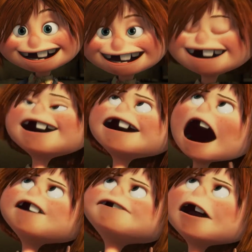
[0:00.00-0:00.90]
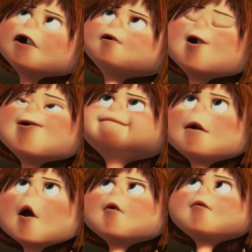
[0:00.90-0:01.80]
over their happy
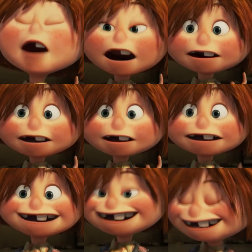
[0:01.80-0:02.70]
and sad moments.